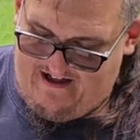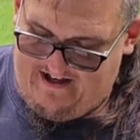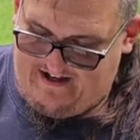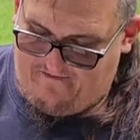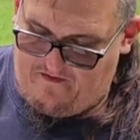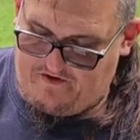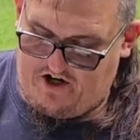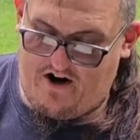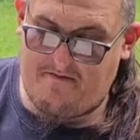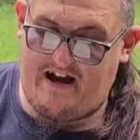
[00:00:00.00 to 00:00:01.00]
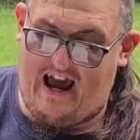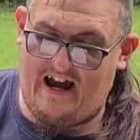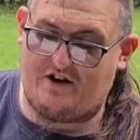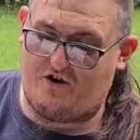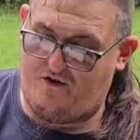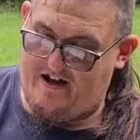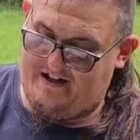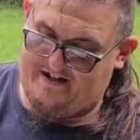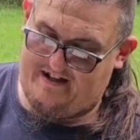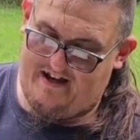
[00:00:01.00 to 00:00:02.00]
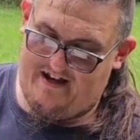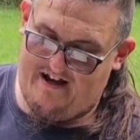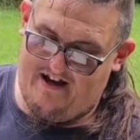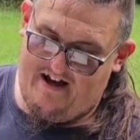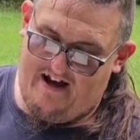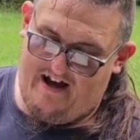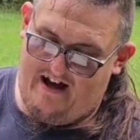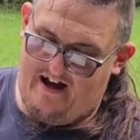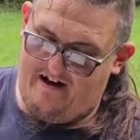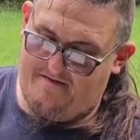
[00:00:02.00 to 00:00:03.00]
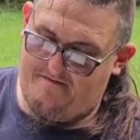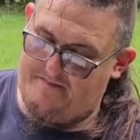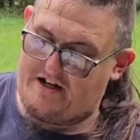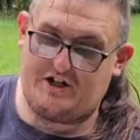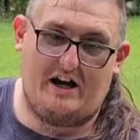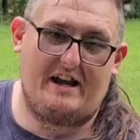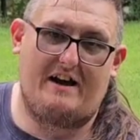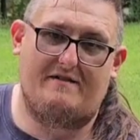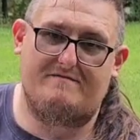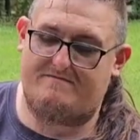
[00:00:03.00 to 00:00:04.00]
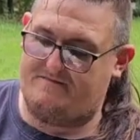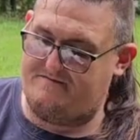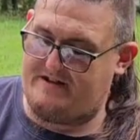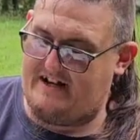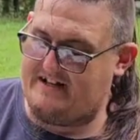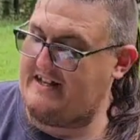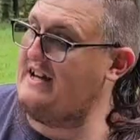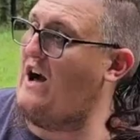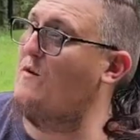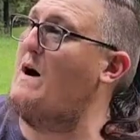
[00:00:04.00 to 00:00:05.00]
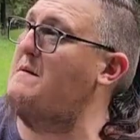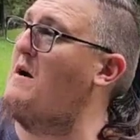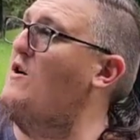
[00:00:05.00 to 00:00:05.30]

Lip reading: This is from Jeremy and Chris. Big shout out, Tennessee. I'm